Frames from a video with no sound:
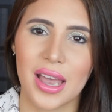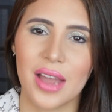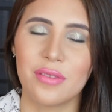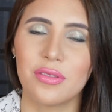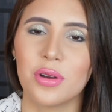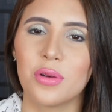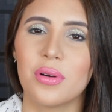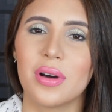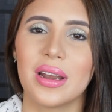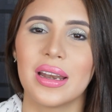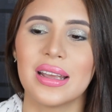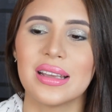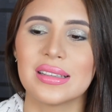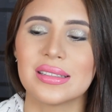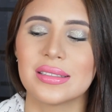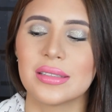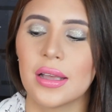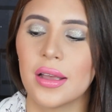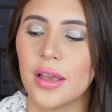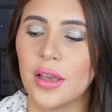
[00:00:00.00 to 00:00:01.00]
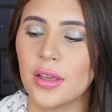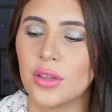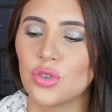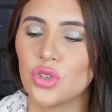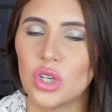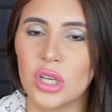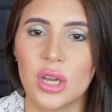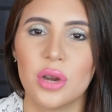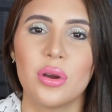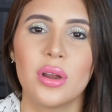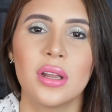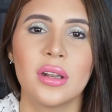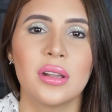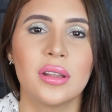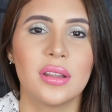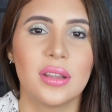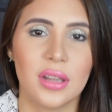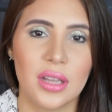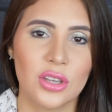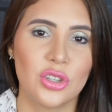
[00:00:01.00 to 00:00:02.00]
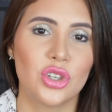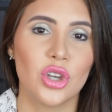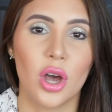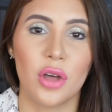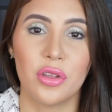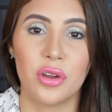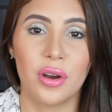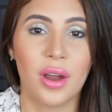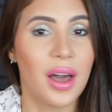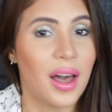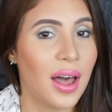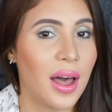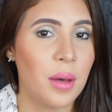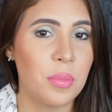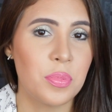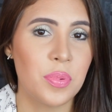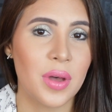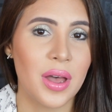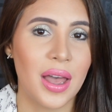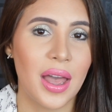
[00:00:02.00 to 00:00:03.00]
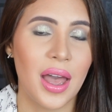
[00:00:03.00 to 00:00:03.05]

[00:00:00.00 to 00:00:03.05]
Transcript: Everyone is cheering each other up,